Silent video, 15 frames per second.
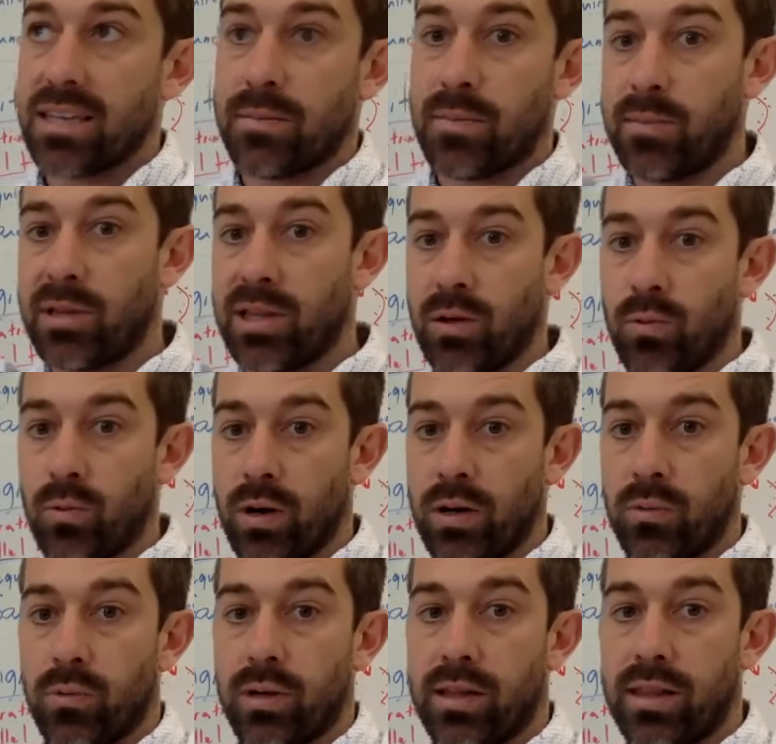I might be like
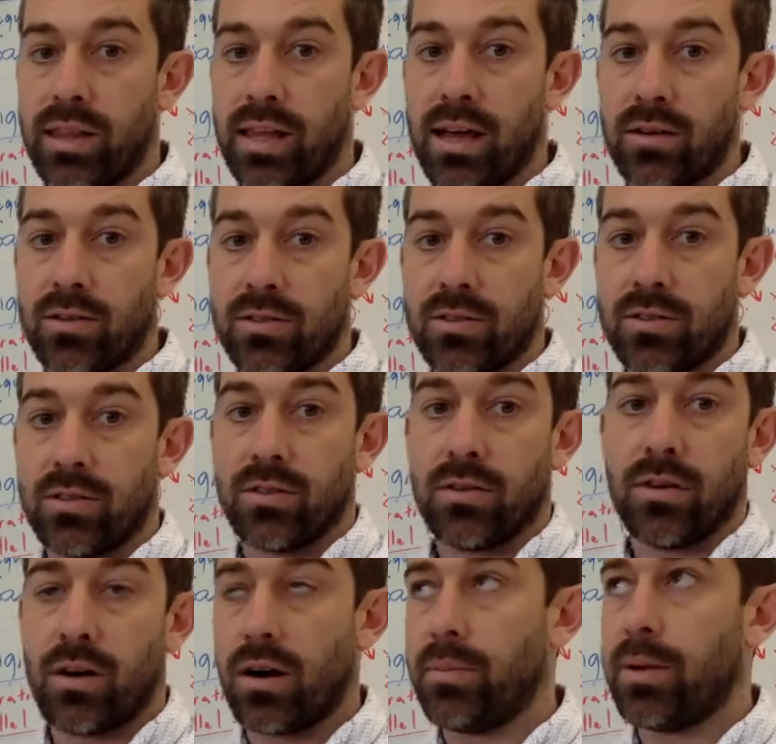1/1000,
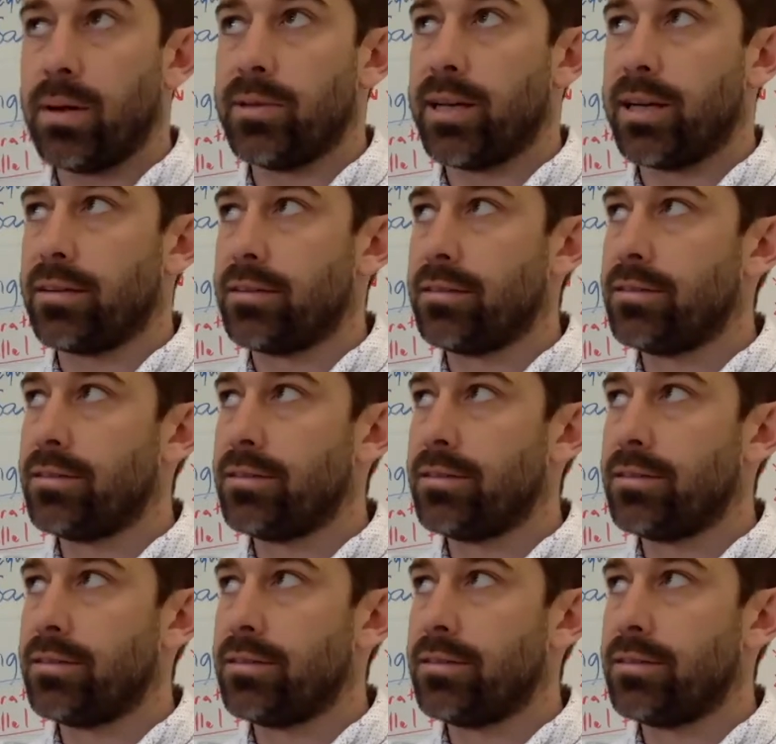or I might be like